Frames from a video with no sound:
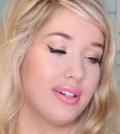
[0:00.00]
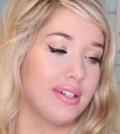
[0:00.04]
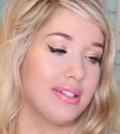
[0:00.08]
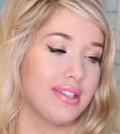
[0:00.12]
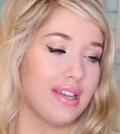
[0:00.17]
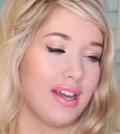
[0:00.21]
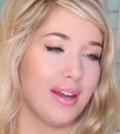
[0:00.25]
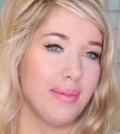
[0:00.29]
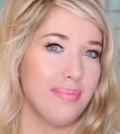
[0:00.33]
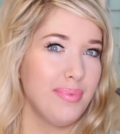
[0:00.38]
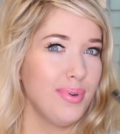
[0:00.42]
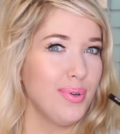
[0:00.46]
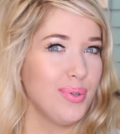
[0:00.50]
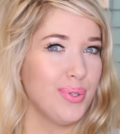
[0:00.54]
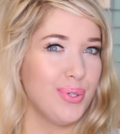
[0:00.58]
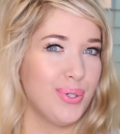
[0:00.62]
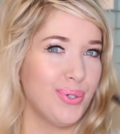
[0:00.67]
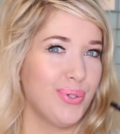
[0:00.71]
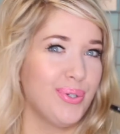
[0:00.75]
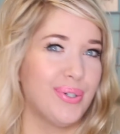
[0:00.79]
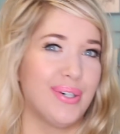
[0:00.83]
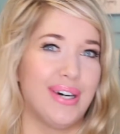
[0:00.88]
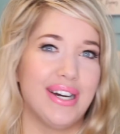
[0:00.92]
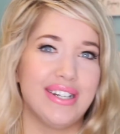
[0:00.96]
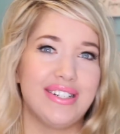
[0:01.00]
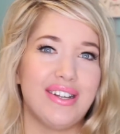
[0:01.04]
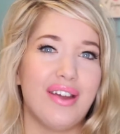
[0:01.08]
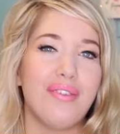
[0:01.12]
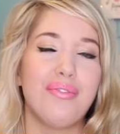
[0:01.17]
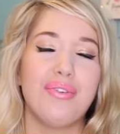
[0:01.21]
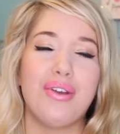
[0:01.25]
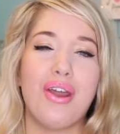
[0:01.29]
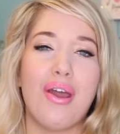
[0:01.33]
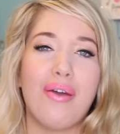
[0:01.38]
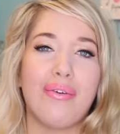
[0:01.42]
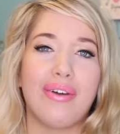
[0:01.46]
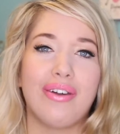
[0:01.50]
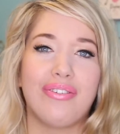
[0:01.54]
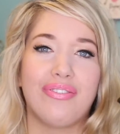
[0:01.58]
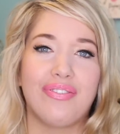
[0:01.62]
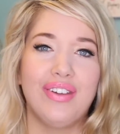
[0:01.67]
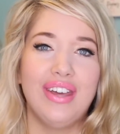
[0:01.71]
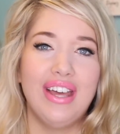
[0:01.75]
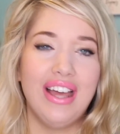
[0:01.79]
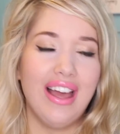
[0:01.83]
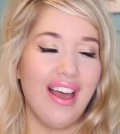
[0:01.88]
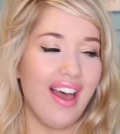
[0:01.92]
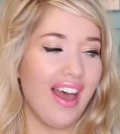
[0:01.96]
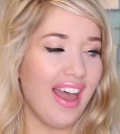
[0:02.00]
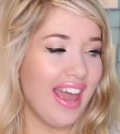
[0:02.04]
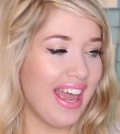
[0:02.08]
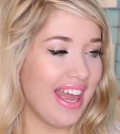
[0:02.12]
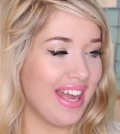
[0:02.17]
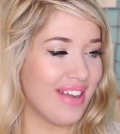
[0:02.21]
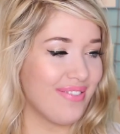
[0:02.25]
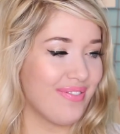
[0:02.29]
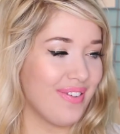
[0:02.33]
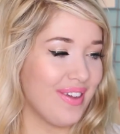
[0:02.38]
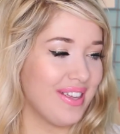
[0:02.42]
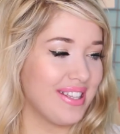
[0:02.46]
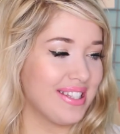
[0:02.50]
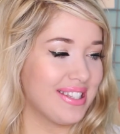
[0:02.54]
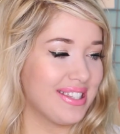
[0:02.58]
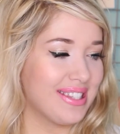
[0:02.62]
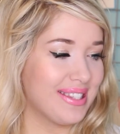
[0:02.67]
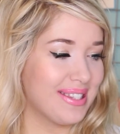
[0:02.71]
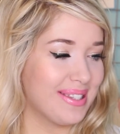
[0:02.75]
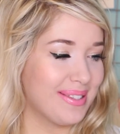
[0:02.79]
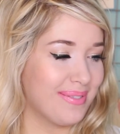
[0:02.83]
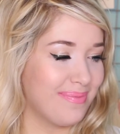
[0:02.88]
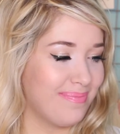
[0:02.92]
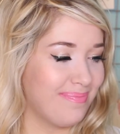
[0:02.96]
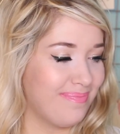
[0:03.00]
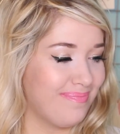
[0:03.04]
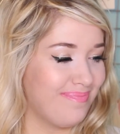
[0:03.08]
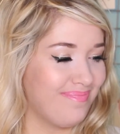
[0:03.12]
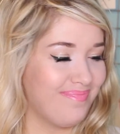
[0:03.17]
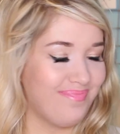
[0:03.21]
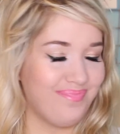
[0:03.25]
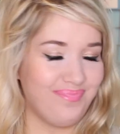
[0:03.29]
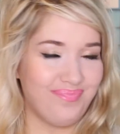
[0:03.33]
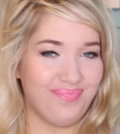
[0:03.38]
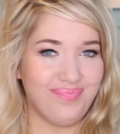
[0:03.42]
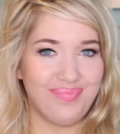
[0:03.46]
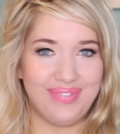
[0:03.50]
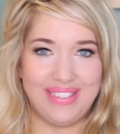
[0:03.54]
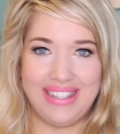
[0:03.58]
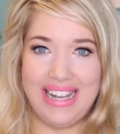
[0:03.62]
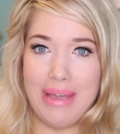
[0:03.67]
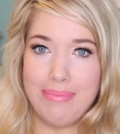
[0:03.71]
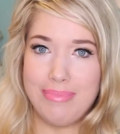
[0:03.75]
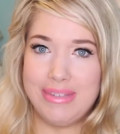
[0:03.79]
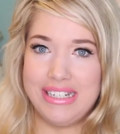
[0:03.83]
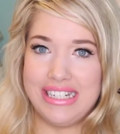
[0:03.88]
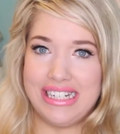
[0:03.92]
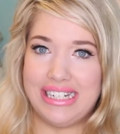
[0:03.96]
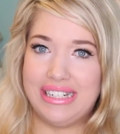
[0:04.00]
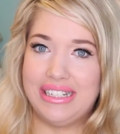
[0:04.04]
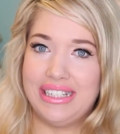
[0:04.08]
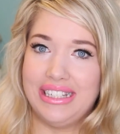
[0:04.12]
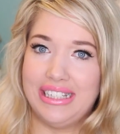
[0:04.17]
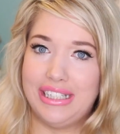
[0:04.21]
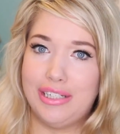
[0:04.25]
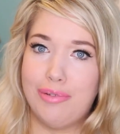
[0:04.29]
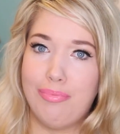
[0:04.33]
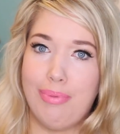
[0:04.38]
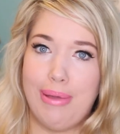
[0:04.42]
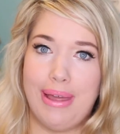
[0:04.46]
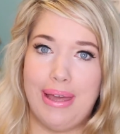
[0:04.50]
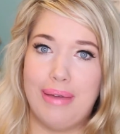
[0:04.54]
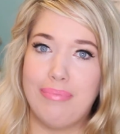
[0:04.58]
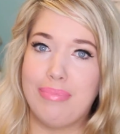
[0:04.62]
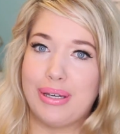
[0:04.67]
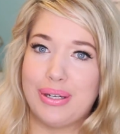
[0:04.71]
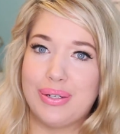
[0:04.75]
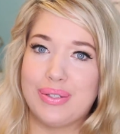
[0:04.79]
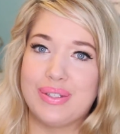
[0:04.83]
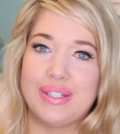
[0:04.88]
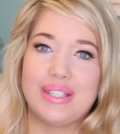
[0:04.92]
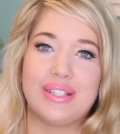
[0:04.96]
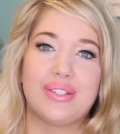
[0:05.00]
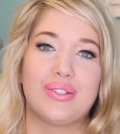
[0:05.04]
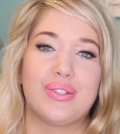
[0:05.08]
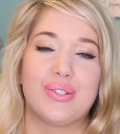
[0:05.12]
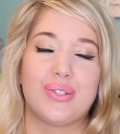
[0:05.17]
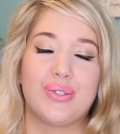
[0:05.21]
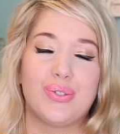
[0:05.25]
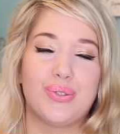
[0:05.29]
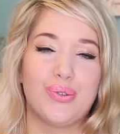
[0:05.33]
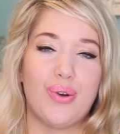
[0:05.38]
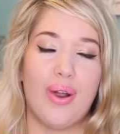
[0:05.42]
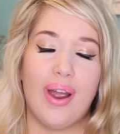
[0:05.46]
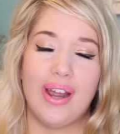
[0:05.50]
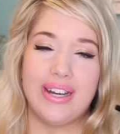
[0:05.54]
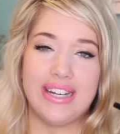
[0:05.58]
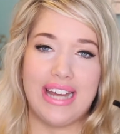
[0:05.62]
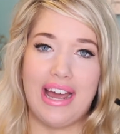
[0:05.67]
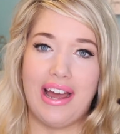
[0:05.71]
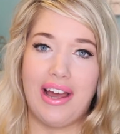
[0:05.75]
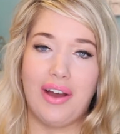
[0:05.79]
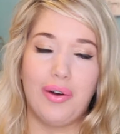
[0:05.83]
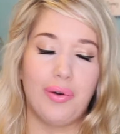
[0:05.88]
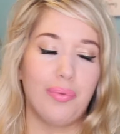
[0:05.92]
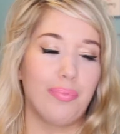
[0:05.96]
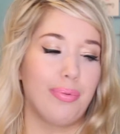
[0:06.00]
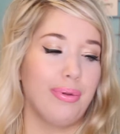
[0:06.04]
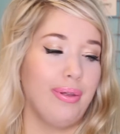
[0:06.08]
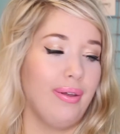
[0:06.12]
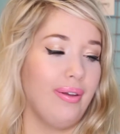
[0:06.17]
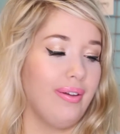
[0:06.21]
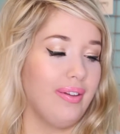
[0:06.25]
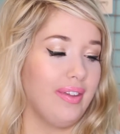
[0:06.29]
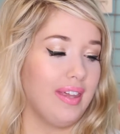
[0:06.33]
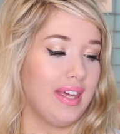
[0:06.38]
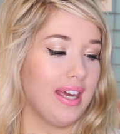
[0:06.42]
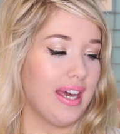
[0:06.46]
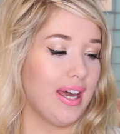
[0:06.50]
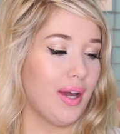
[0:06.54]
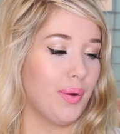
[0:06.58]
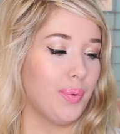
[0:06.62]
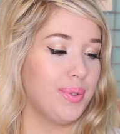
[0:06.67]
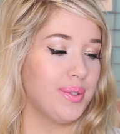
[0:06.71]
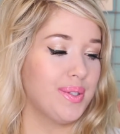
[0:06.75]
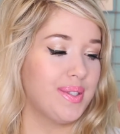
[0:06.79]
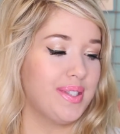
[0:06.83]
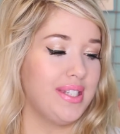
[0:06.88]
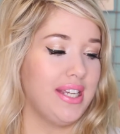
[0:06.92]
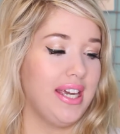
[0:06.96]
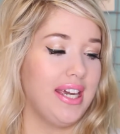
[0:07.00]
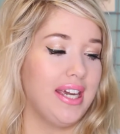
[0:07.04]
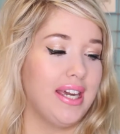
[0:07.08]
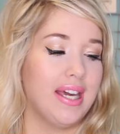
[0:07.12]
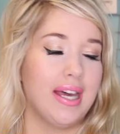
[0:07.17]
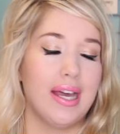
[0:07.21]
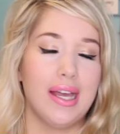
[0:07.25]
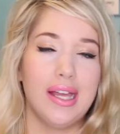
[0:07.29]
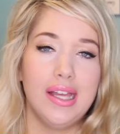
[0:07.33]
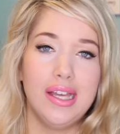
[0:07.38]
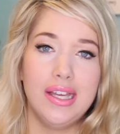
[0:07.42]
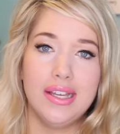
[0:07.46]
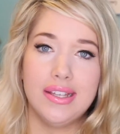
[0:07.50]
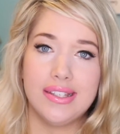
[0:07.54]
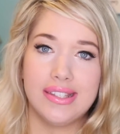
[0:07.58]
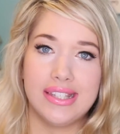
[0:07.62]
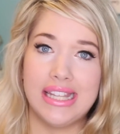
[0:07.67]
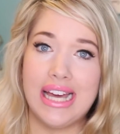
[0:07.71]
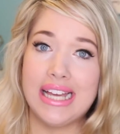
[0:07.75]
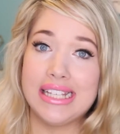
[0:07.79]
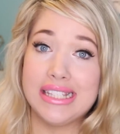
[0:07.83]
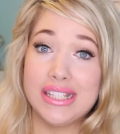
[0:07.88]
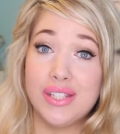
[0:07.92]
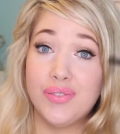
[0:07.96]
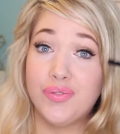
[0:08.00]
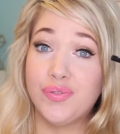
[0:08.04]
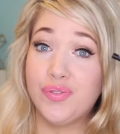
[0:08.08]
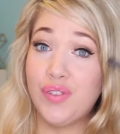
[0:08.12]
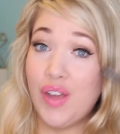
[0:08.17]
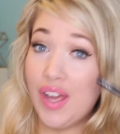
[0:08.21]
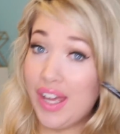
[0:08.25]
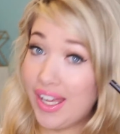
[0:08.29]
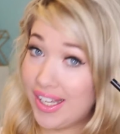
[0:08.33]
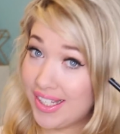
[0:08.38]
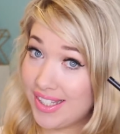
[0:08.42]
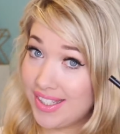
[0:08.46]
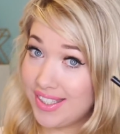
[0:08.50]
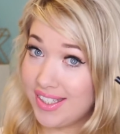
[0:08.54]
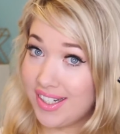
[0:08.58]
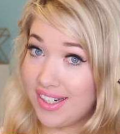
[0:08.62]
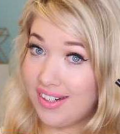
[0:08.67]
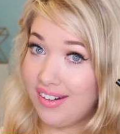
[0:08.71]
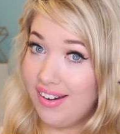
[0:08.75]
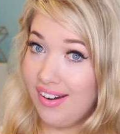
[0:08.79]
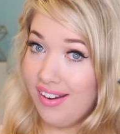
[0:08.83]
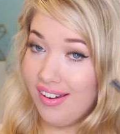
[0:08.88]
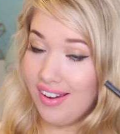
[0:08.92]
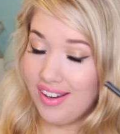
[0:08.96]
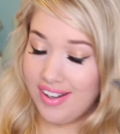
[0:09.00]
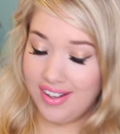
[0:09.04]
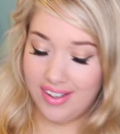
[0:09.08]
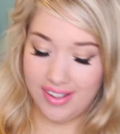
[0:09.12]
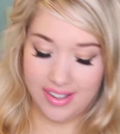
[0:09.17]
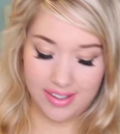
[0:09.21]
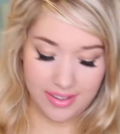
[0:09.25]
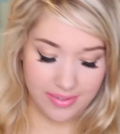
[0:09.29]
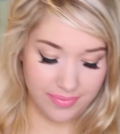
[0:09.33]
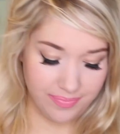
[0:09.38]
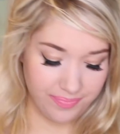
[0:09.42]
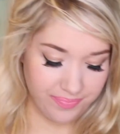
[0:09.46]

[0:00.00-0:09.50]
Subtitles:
because I'm not sure. I don't know if it's let me down a little bit because it's just dried out, but yeah, we'll see. So that's the first eyeliner.